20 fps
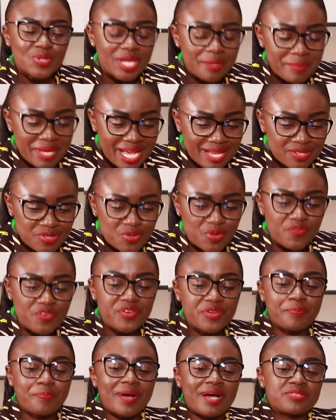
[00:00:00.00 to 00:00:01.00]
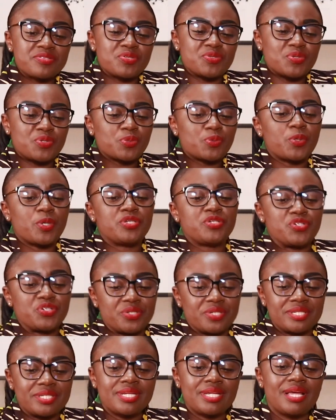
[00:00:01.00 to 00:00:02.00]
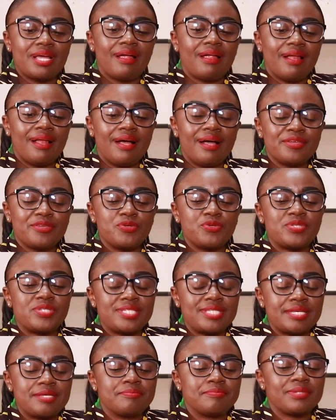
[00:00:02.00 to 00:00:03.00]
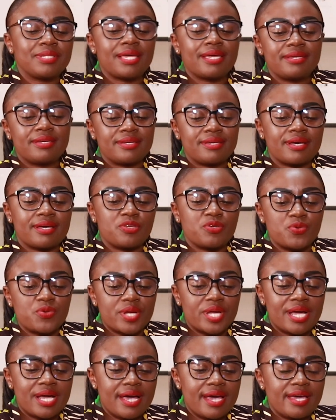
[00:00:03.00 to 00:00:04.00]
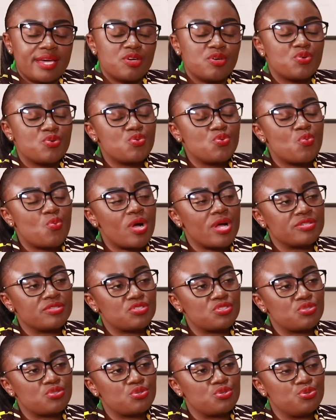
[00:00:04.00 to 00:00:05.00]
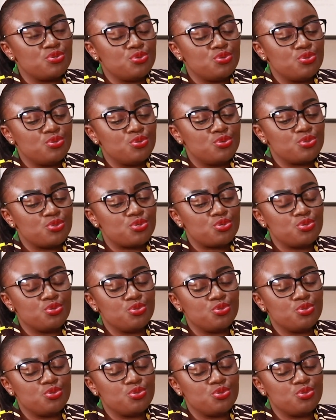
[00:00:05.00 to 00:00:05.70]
let me ask you a very personal question. You seem like you're a guy who wants to